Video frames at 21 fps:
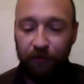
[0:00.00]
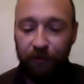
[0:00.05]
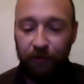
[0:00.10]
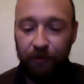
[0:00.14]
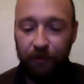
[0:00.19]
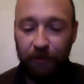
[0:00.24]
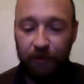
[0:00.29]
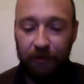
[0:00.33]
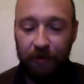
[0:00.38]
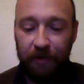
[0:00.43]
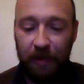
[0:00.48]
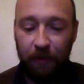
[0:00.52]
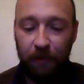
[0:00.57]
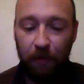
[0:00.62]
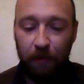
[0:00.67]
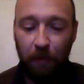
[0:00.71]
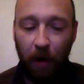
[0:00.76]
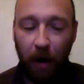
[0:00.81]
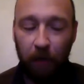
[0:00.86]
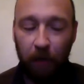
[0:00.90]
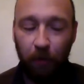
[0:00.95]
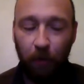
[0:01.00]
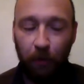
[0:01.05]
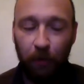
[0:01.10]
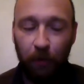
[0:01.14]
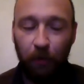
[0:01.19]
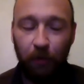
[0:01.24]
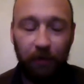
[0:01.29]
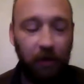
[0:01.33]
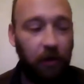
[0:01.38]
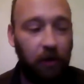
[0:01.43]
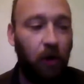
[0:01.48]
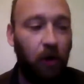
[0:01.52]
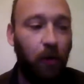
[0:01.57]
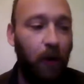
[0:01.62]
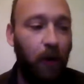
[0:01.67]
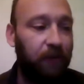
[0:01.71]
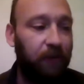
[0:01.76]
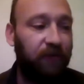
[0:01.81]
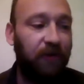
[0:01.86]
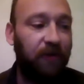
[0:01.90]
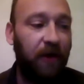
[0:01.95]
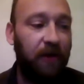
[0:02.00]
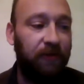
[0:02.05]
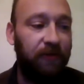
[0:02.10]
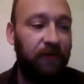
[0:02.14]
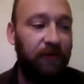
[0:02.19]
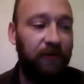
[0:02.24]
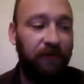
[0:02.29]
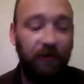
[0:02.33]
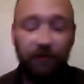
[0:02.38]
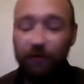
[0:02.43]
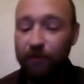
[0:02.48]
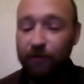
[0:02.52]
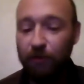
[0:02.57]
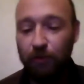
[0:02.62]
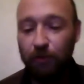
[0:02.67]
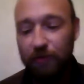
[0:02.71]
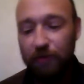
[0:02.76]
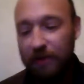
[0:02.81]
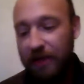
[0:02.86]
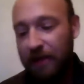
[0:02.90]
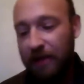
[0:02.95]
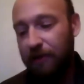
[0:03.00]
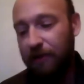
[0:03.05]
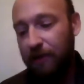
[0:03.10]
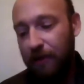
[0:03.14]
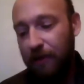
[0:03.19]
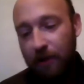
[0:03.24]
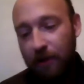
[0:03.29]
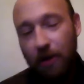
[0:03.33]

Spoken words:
to keep in mind when we're looking at our websites is it unique?